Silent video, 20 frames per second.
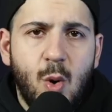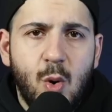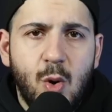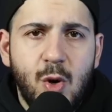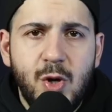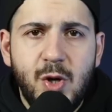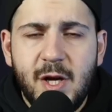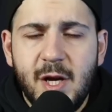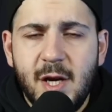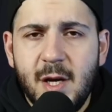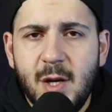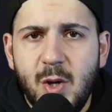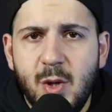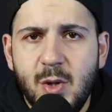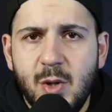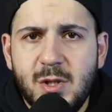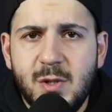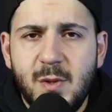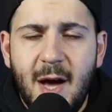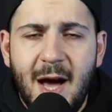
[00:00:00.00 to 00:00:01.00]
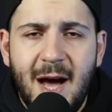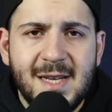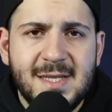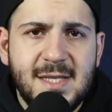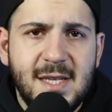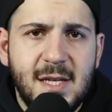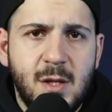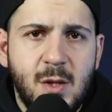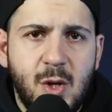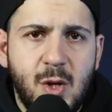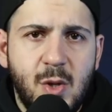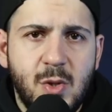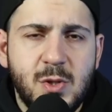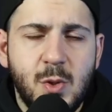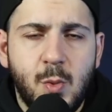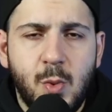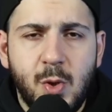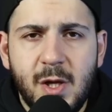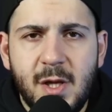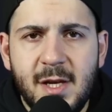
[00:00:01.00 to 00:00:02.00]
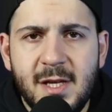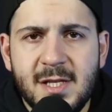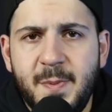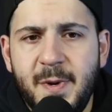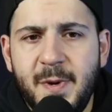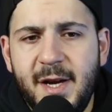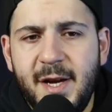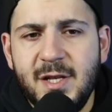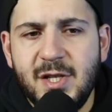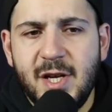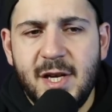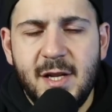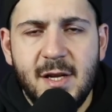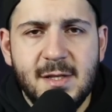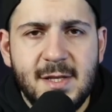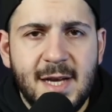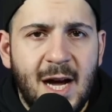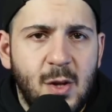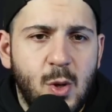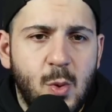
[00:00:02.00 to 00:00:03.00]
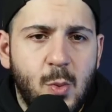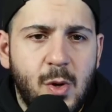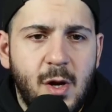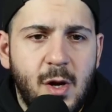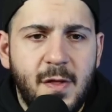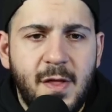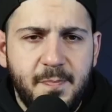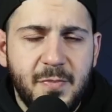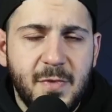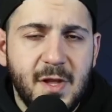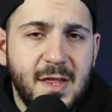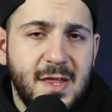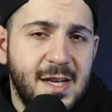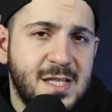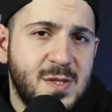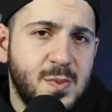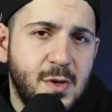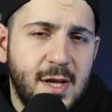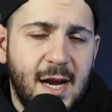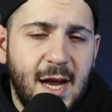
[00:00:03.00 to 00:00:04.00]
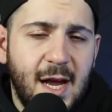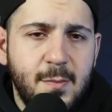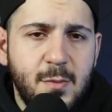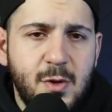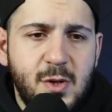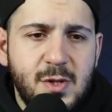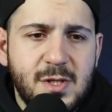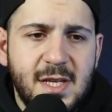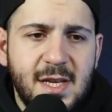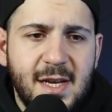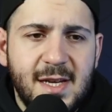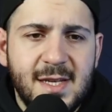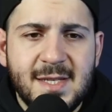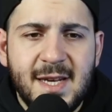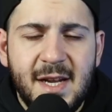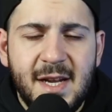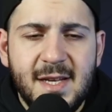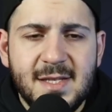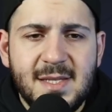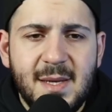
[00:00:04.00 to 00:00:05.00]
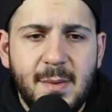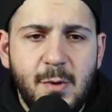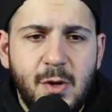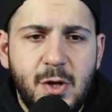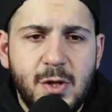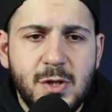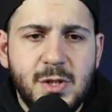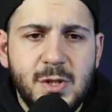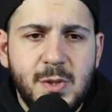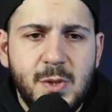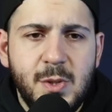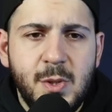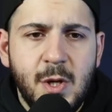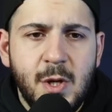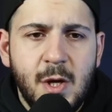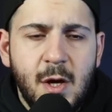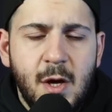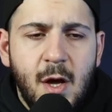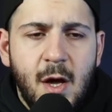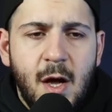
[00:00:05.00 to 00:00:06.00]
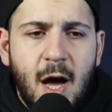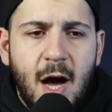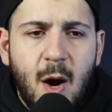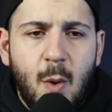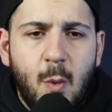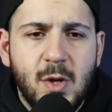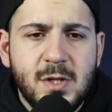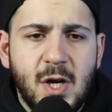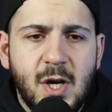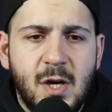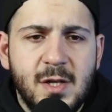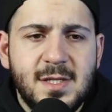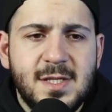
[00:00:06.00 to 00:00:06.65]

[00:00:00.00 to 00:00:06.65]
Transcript: or you can go to Asset Notes word list page and download one of theirs. This one that I'm using is kind of similar to uh, what's on